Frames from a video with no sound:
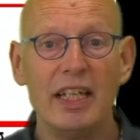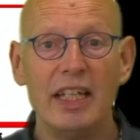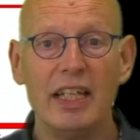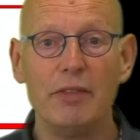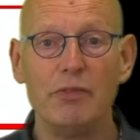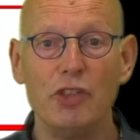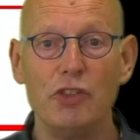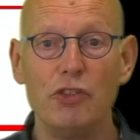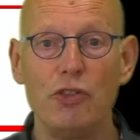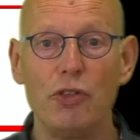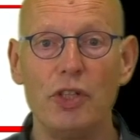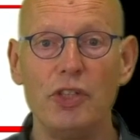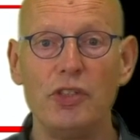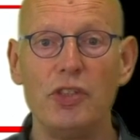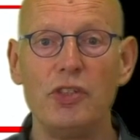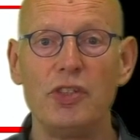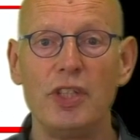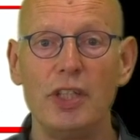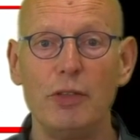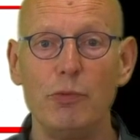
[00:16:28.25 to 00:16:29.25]
if the
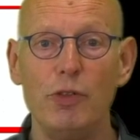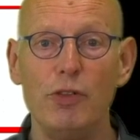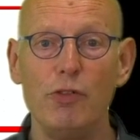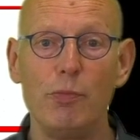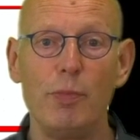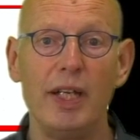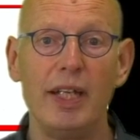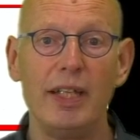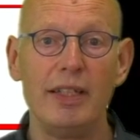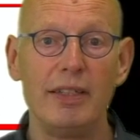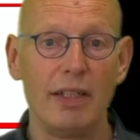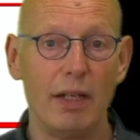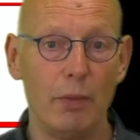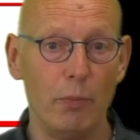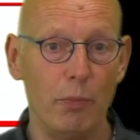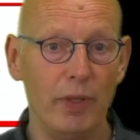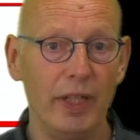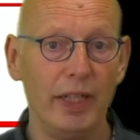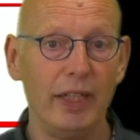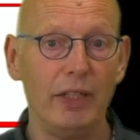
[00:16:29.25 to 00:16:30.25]
choices that we've made are
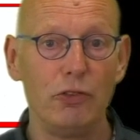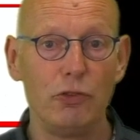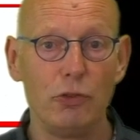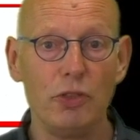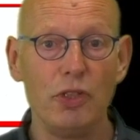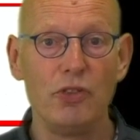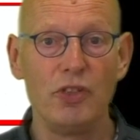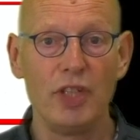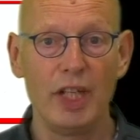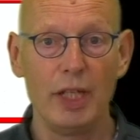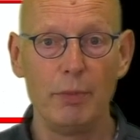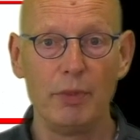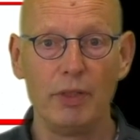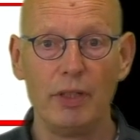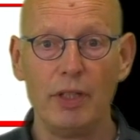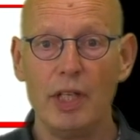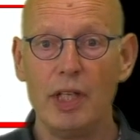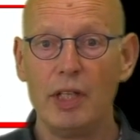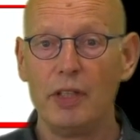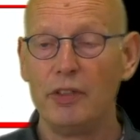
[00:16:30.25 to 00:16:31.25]
bringing to the
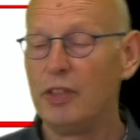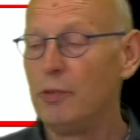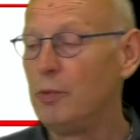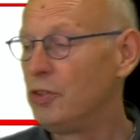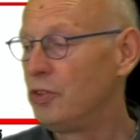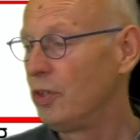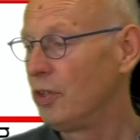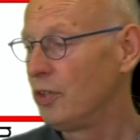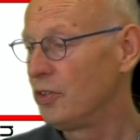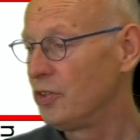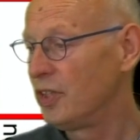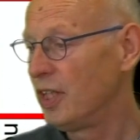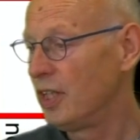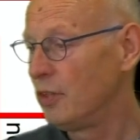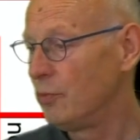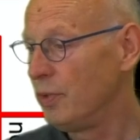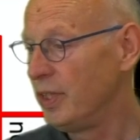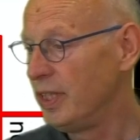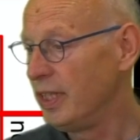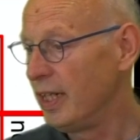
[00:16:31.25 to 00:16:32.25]
table the results
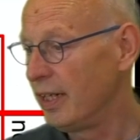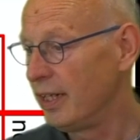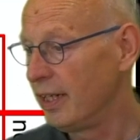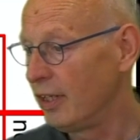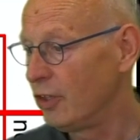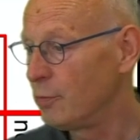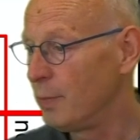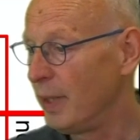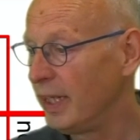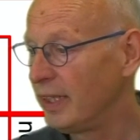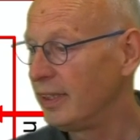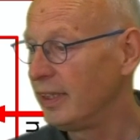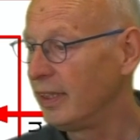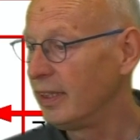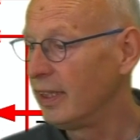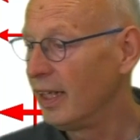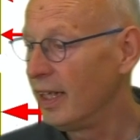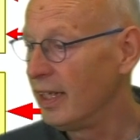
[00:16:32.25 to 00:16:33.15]
that we are expecting.